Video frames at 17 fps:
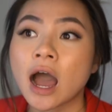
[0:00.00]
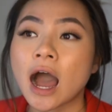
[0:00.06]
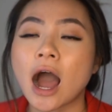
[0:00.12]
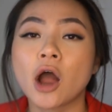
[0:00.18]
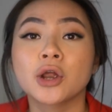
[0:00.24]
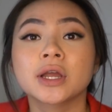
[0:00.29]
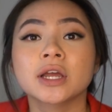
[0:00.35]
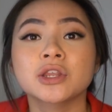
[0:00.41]

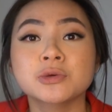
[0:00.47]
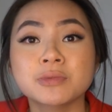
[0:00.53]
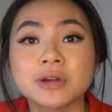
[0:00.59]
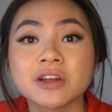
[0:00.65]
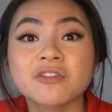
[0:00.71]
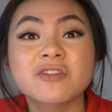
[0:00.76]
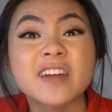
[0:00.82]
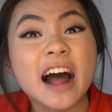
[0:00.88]
How can you
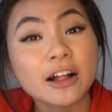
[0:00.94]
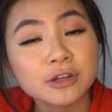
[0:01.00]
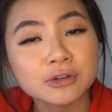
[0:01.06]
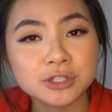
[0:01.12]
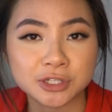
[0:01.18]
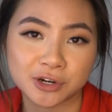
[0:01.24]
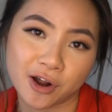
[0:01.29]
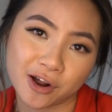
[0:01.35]
bring
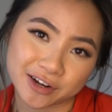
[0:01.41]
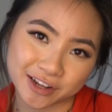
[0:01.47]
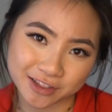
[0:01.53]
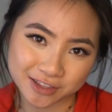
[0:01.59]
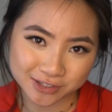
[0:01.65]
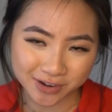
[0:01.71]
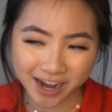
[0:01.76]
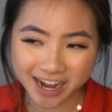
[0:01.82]
value to your
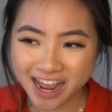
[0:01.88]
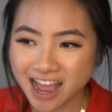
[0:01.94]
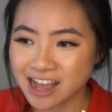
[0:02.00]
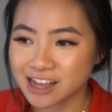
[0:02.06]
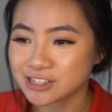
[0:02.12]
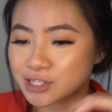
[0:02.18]
audience, right?